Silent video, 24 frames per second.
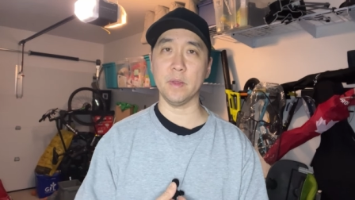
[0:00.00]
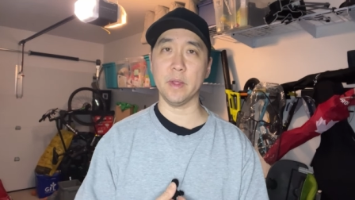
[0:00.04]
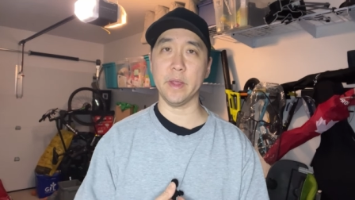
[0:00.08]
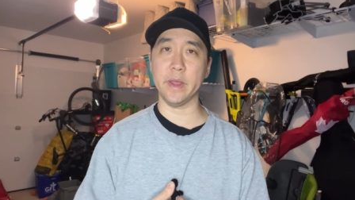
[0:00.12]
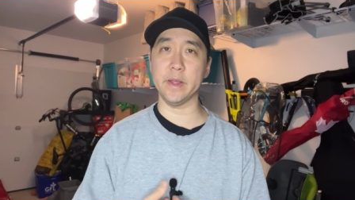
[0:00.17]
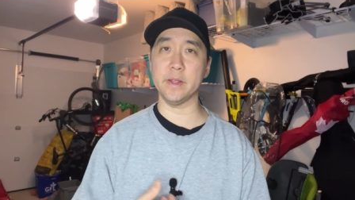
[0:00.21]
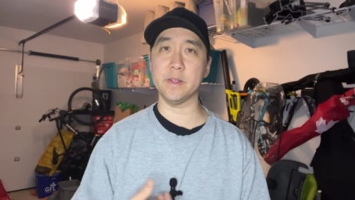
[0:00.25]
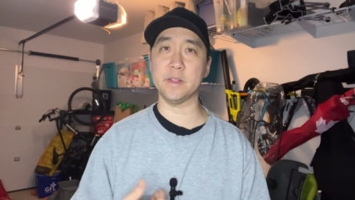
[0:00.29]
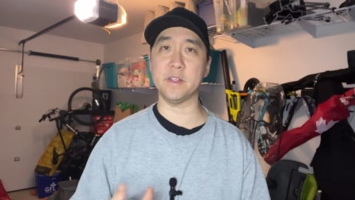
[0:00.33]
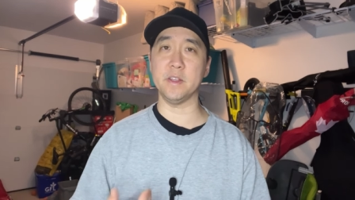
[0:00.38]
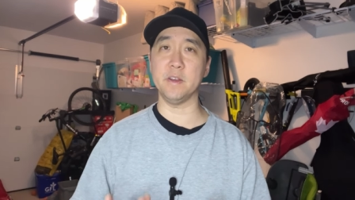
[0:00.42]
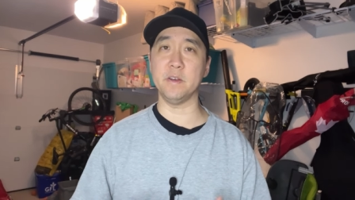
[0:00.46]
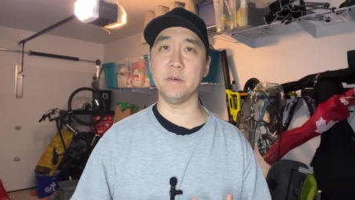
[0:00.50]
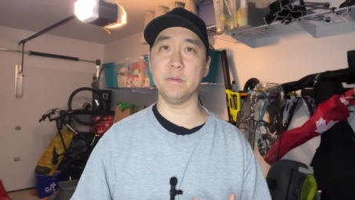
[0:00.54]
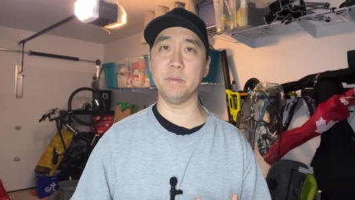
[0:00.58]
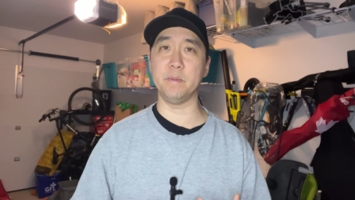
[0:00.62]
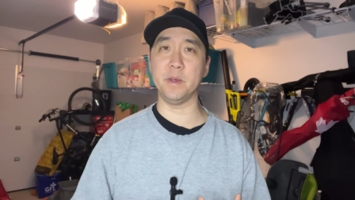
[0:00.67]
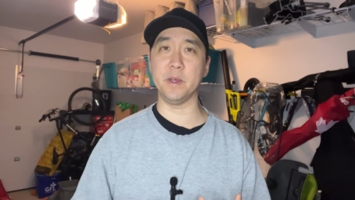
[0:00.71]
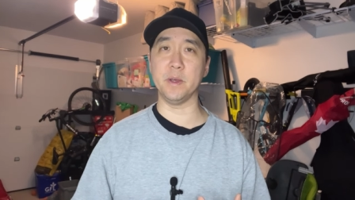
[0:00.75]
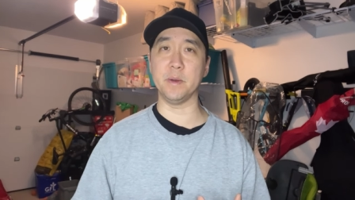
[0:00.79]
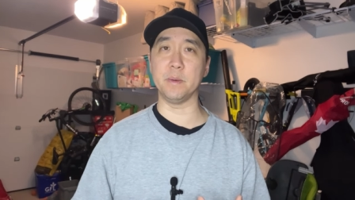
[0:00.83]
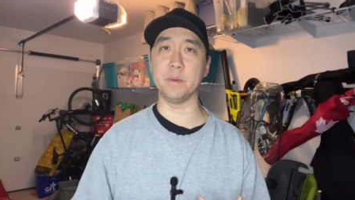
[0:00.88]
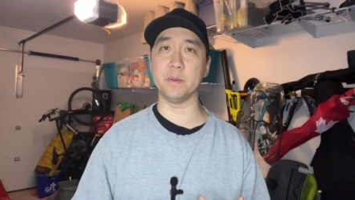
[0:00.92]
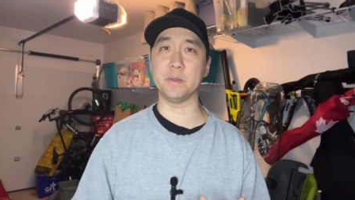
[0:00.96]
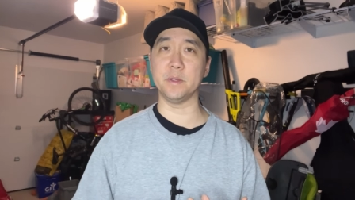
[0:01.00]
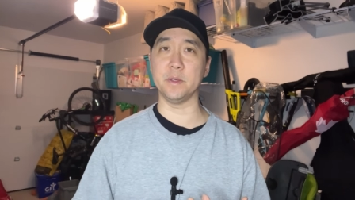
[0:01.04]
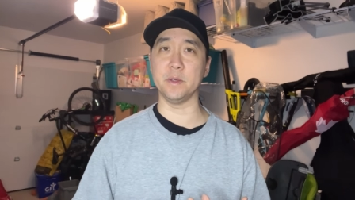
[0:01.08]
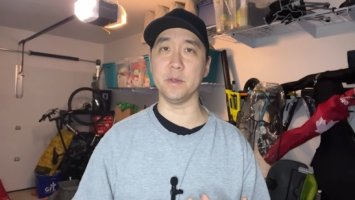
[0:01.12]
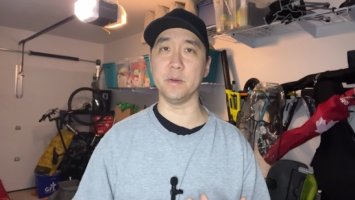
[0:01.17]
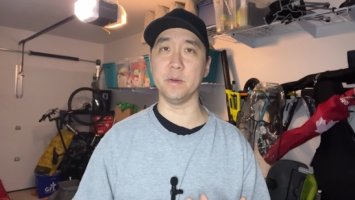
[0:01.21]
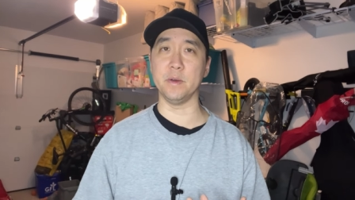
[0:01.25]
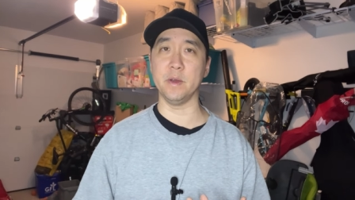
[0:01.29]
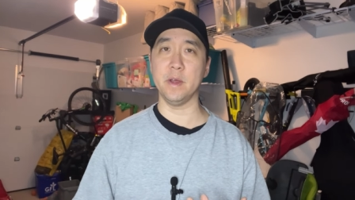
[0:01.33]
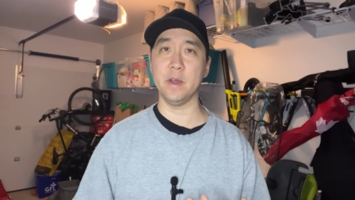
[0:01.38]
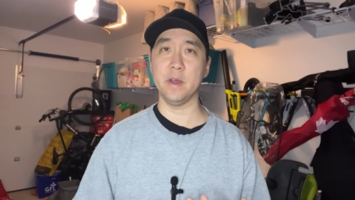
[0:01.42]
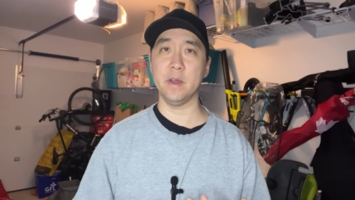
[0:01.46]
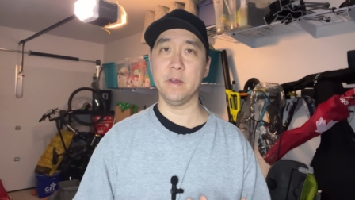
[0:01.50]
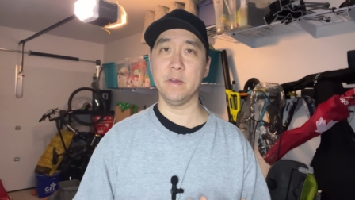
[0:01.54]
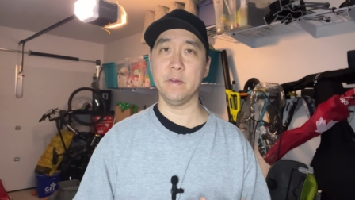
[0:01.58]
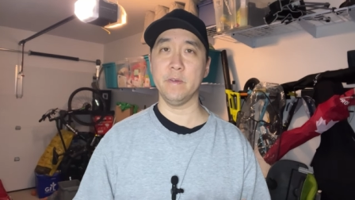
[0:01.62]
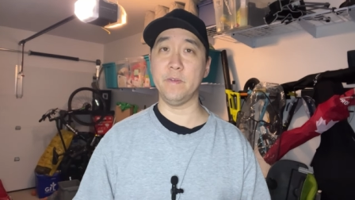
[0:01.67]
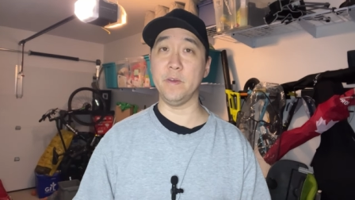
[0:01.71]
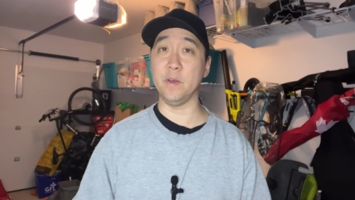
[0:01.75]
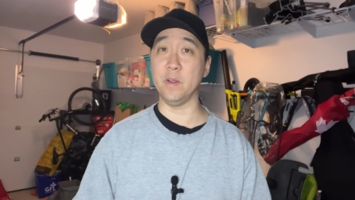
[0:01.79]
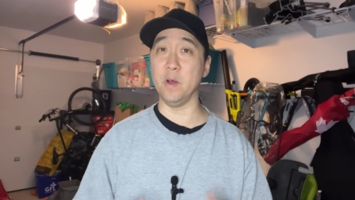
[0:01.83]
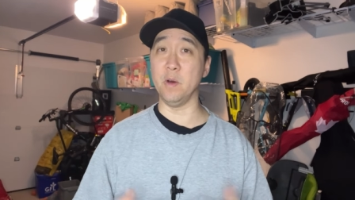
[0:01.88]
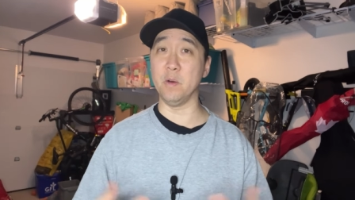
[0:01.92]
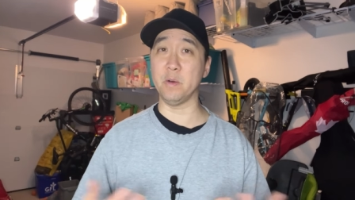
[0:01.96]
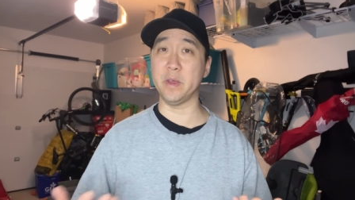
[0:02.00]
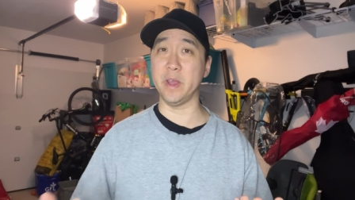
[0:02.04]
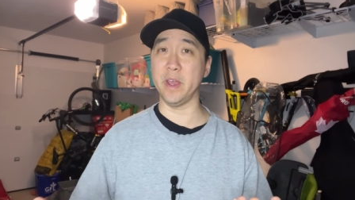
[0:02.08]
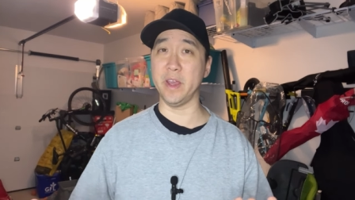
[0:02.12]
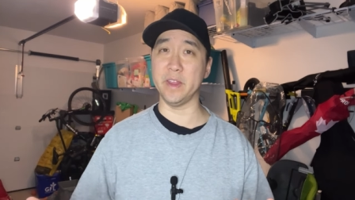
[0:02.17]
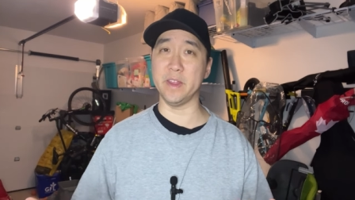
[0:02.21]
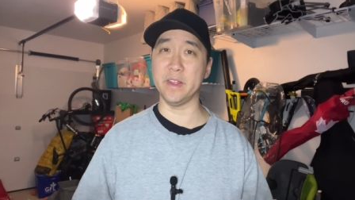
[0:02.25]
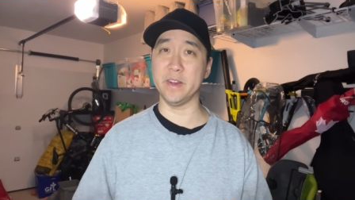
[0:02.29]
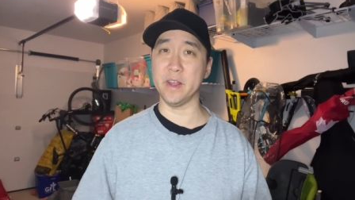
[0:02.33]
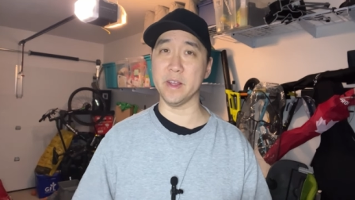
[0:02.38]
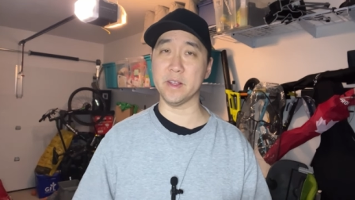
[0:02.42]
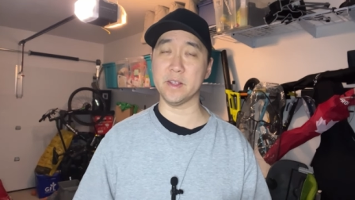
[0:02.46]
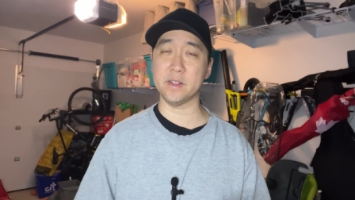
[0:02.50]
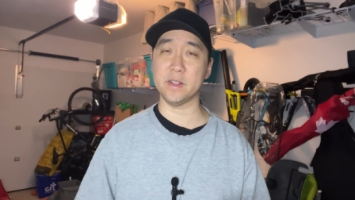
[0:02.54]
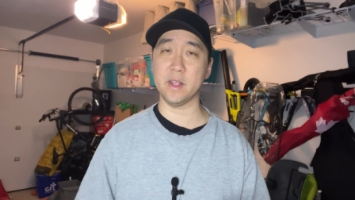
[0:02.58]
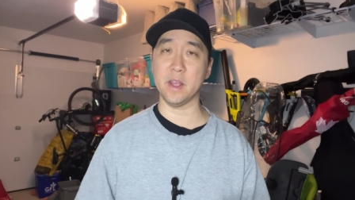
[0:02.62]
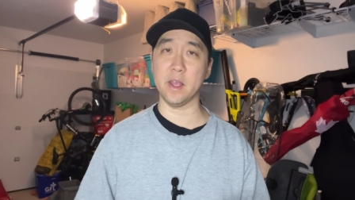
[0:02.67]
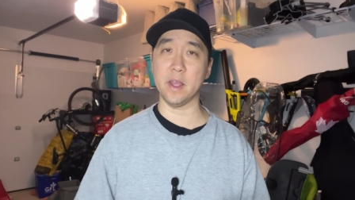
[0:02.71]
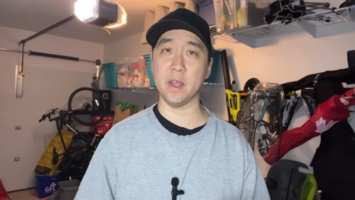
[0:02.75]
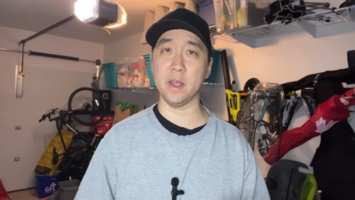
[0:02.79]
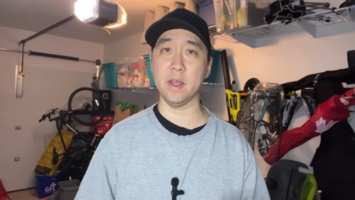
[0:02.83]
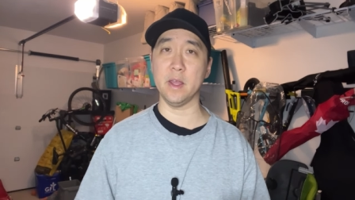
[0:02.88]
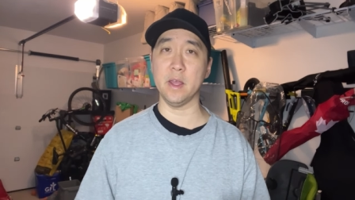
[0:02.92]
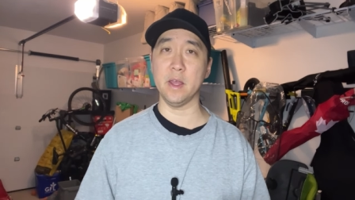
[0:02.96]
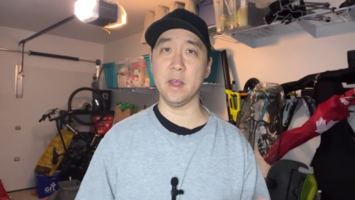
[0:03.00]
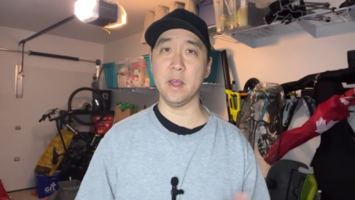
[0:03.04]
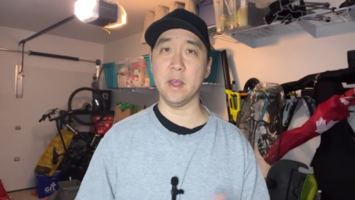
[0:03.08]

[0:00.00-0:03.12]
and still be able to feel okay the next day.